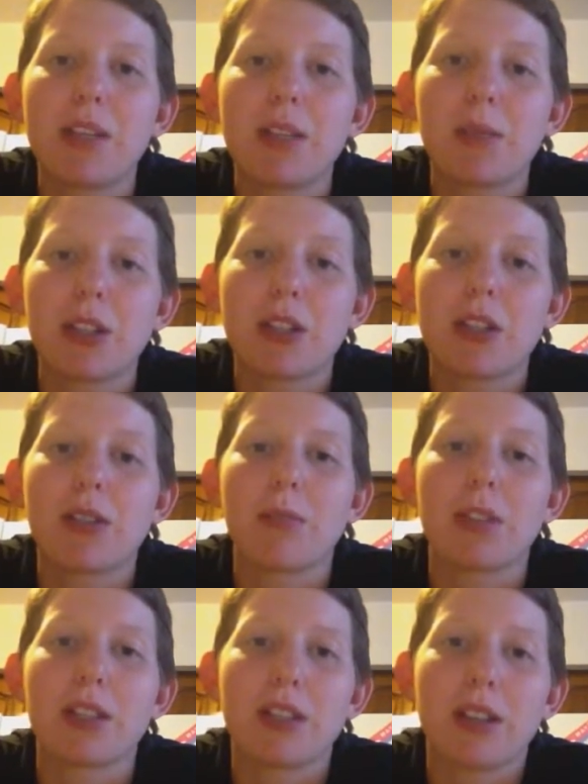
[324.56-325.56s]
Especially
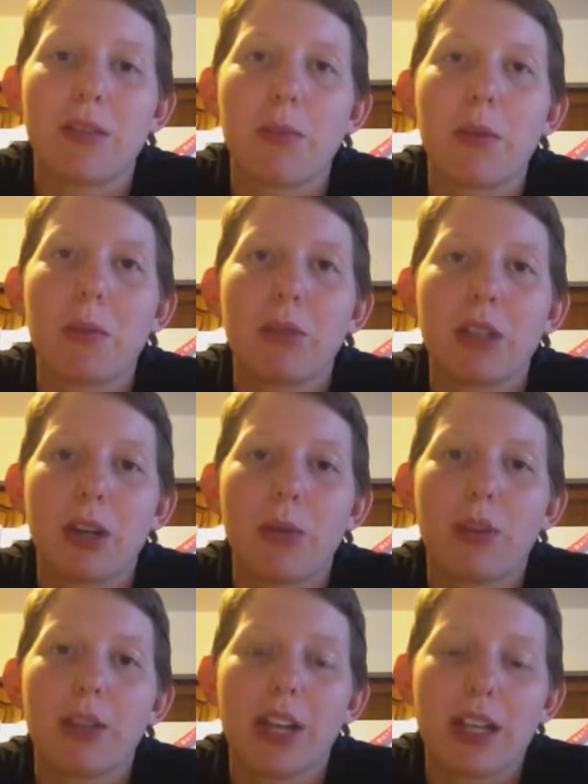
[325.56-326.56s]
some of the stuff that people
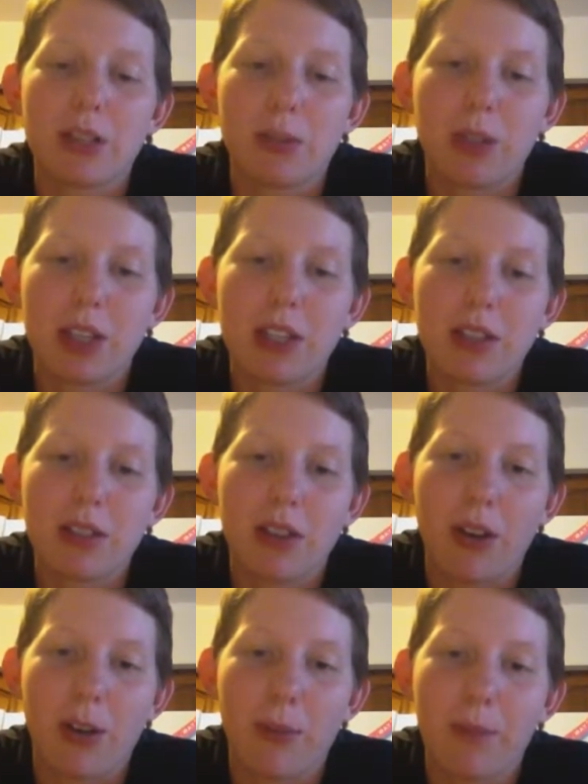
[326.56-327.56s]
dealt with last week,
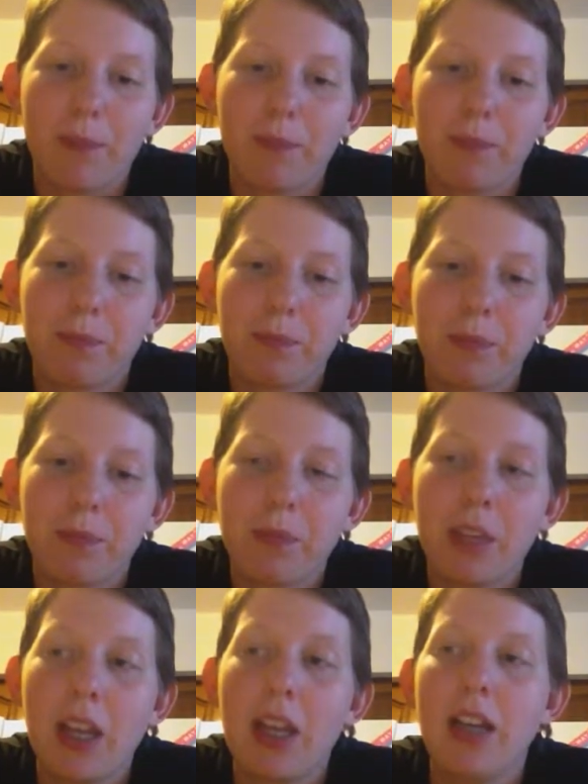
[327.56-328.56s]
so...
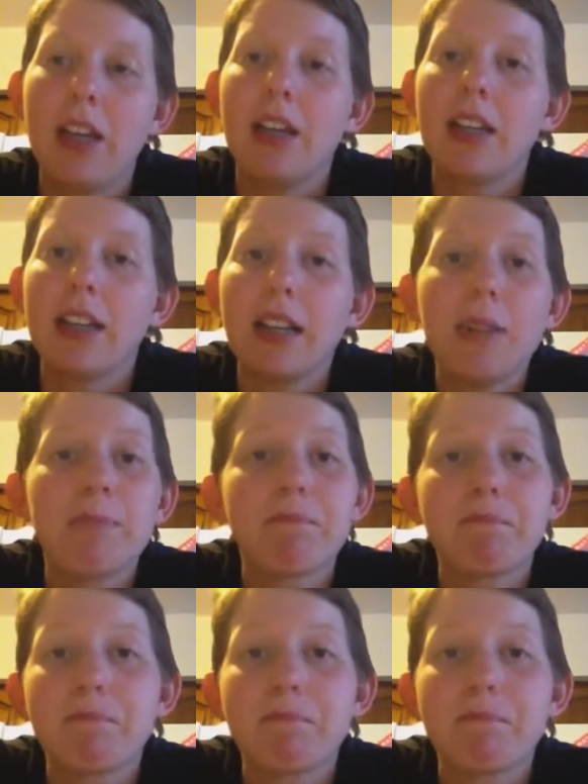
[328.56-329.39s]
yeah.